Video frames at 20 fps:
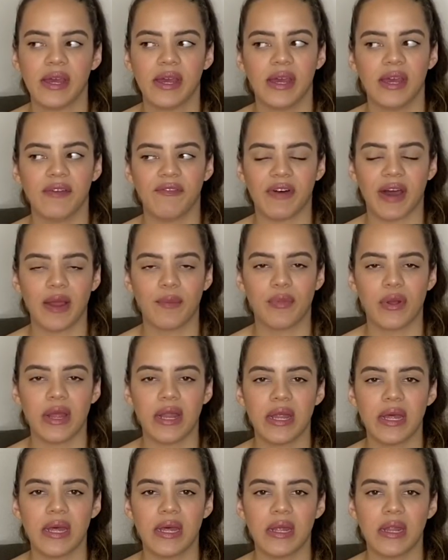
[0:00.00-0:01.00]
It
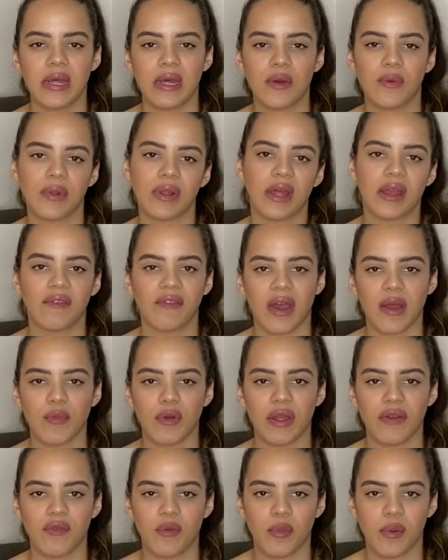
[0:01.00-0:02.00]
vibrated. It would like
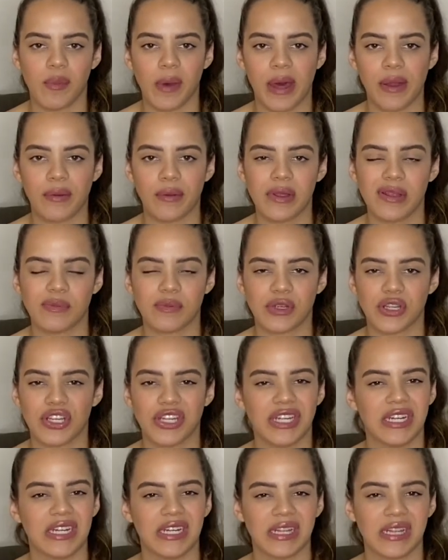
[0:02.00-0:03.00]
vibrate if you put batteries, but
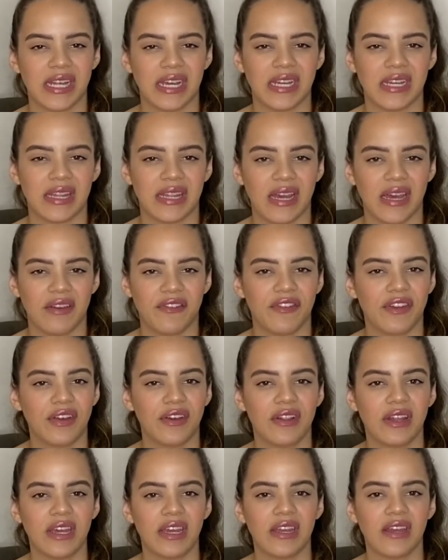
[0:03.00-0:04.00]
she didn't like that
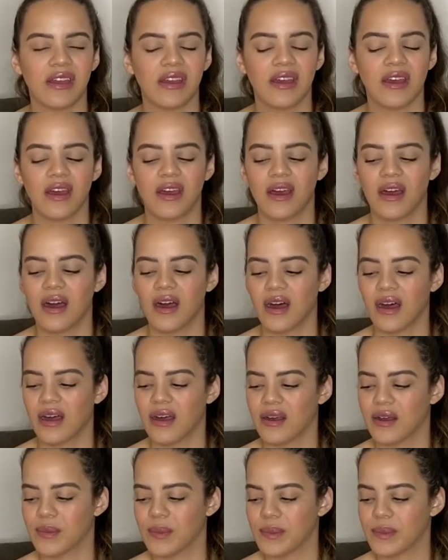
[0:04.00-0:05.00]
feeling.
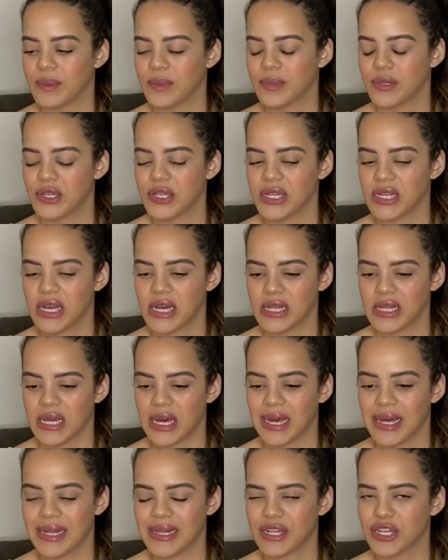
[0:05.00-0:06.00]
She had
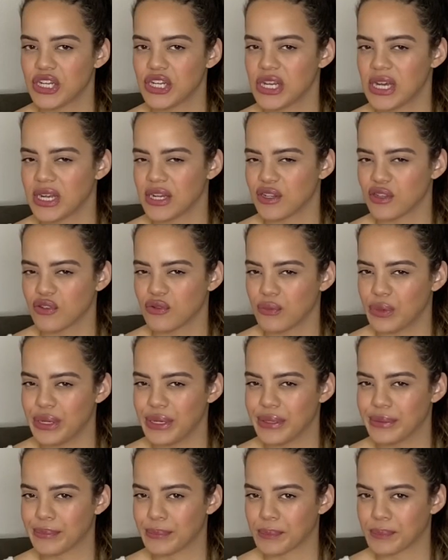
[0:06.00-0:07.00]
that, and then had a
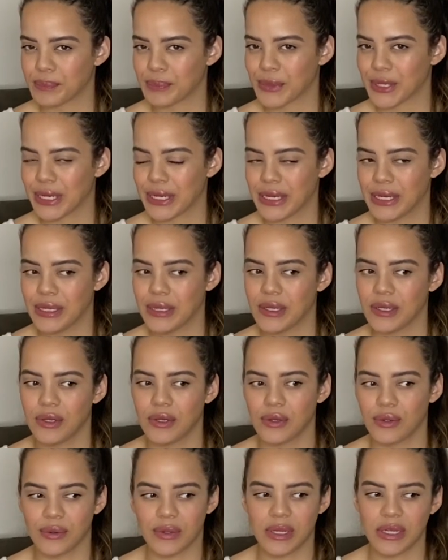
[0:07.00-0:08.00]
swing, and then
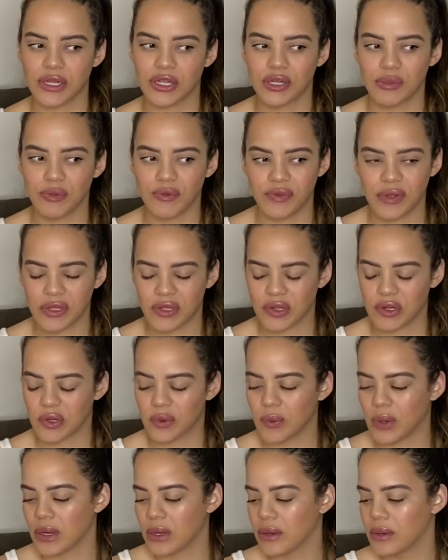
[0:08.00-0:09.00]
like she moved on to her
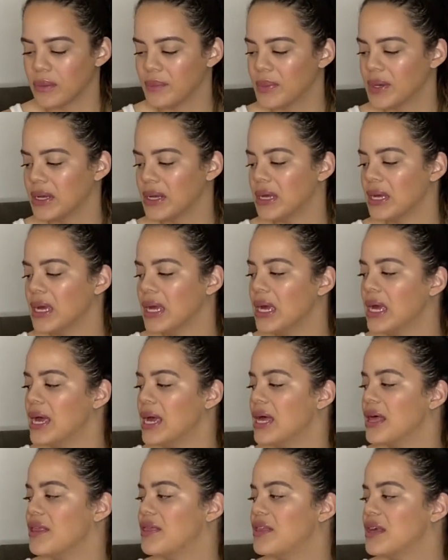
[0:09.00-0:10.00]
walker. But
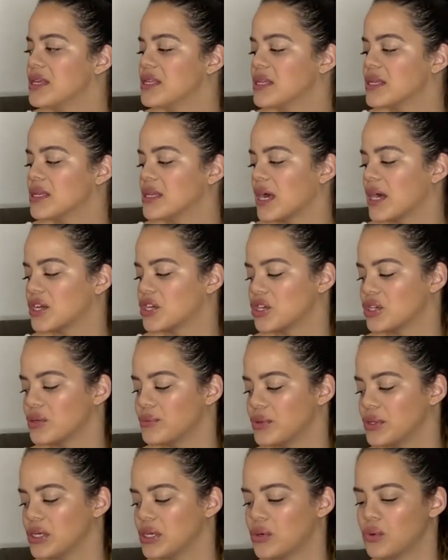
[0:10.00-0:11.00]
this is actually
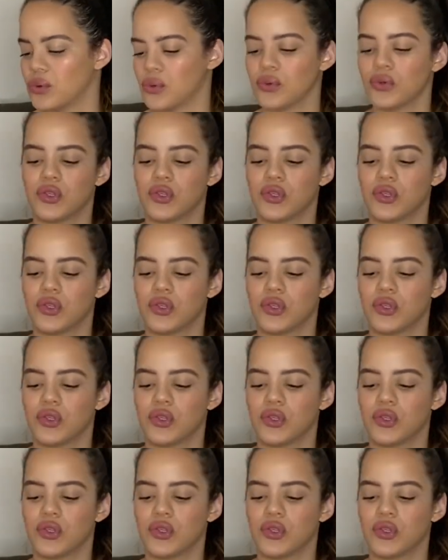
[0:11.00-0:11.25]
really cool.